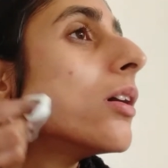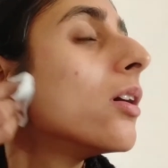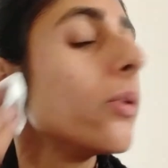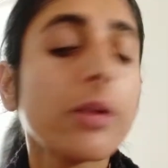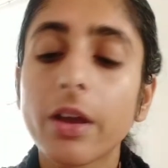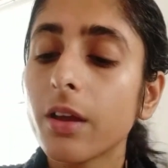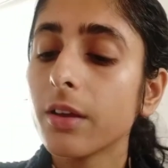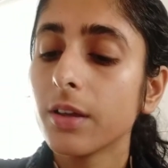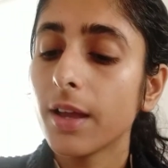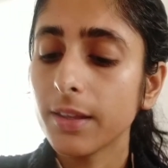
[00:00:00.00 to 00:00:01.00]
Okay,
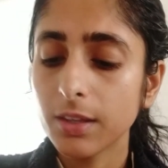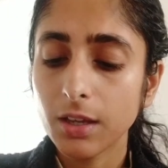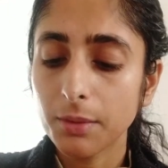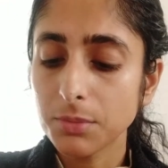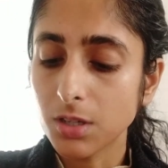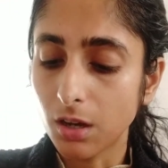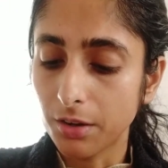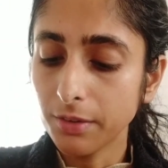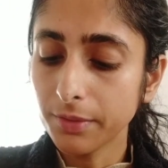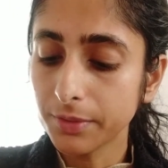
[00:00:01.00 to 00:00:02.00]
I think I'm
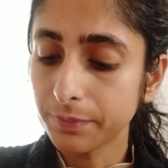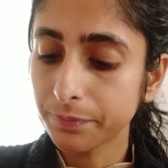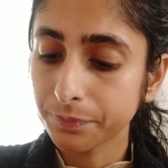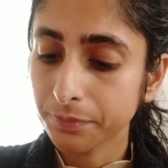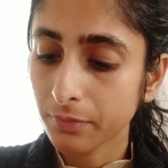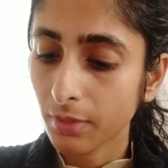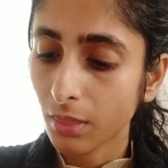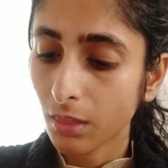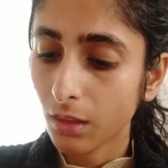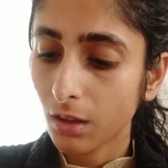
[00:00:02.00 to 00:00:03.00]
done.
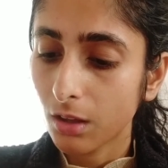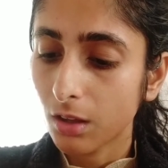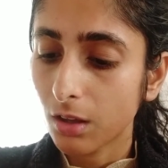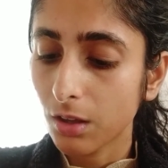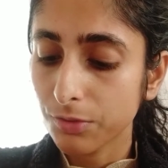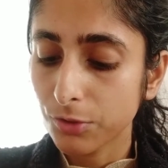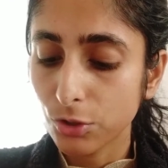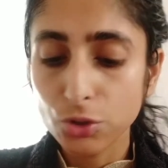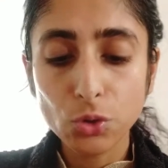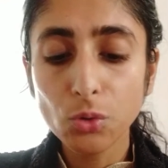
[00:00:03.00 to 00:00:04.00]
After
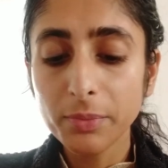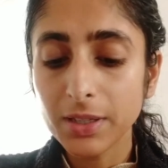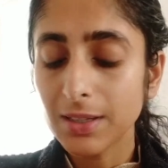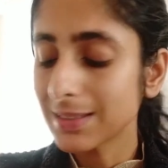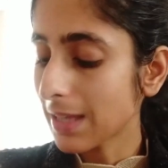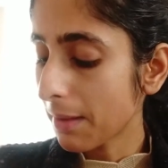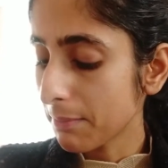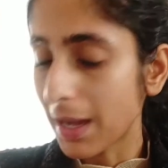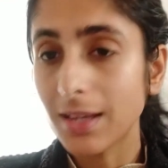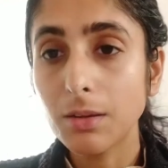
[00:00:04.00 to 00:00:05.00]
2 minutes I
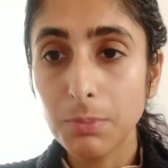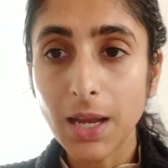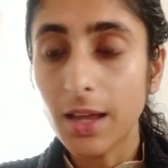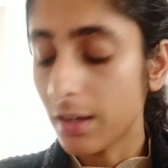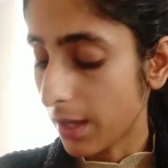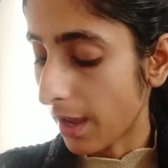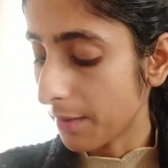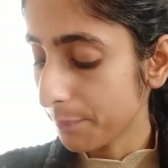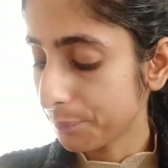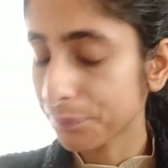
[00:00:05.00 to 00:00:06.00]
might apply
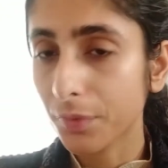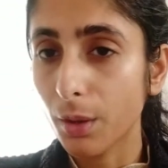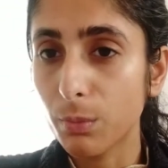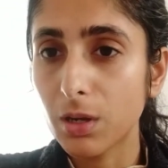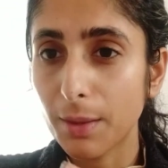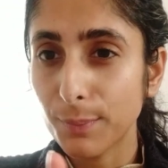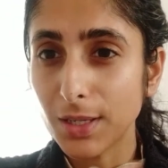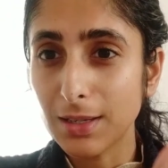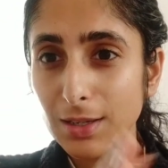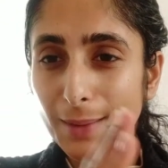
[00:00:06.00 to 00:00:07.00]
again, but let
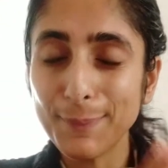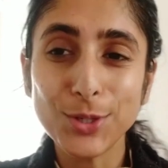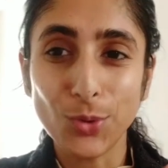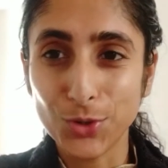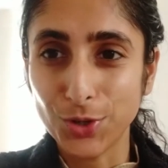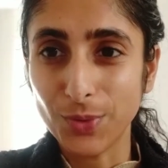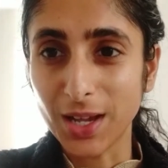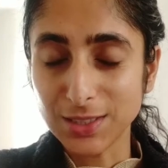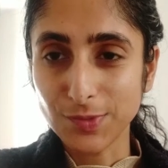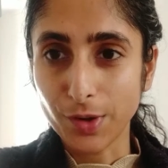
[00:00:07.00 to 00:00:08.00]
me talk to you
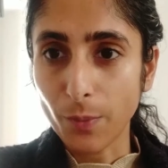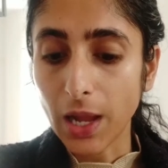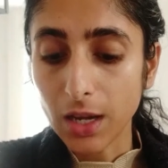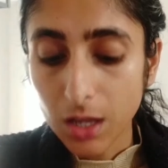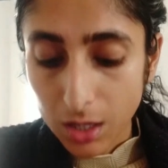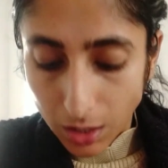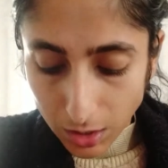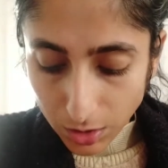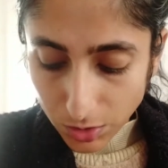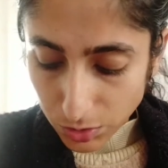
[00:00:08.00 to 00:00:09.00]
guys for a while.
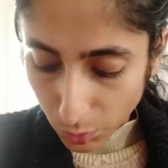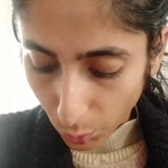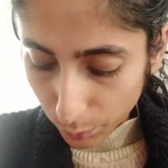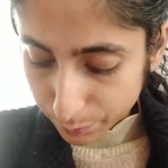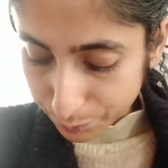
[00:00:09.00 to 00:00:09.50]
So